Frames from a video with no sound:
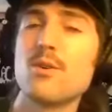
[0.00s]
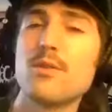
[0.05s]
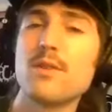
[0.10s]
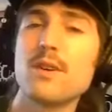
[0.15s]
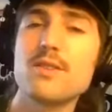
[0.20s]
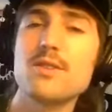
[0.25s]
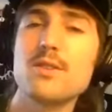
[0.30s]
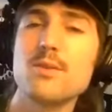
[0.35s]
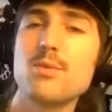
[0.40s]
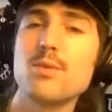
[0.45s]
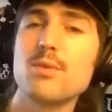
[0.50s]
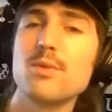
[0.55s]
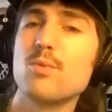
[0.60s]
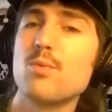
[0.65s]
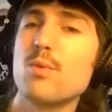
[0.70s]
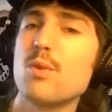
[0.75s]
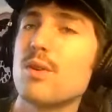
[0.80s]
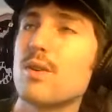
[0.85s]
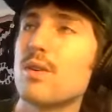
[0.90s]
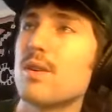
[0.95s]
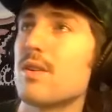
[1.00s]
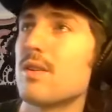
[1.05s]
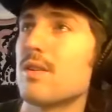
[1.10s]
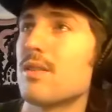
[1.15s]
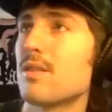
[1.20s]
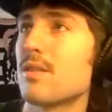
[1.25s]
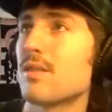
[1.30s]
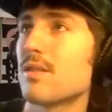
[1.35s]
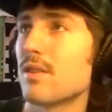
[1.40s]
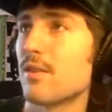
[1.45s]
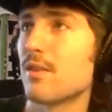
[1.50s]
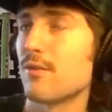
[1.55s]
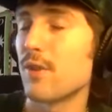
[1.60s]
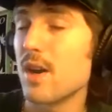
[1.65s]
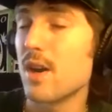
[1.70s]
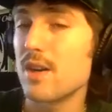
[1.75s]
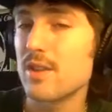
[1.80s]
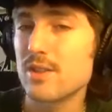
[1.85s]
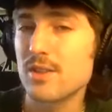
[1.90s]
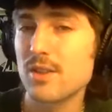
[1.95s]
off actually with one. The
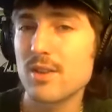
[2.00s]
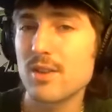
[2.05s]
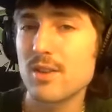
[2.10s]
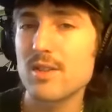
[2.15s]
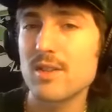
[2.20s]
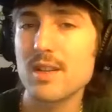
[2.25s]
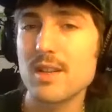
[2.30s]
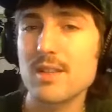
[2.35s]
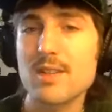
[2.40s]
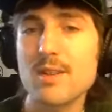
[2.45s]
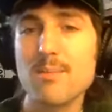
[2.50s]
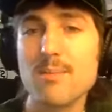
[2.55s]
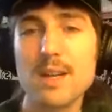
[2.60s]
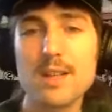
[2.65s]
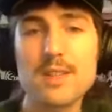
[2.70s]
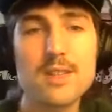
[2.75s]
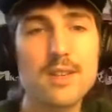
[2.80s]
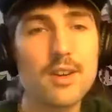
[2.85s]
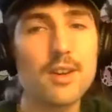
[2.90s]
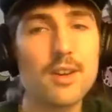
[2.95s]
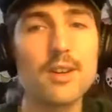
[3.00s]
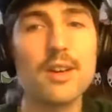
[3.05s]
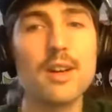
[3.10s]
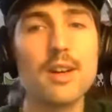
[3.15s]
first show is actually in Mexico,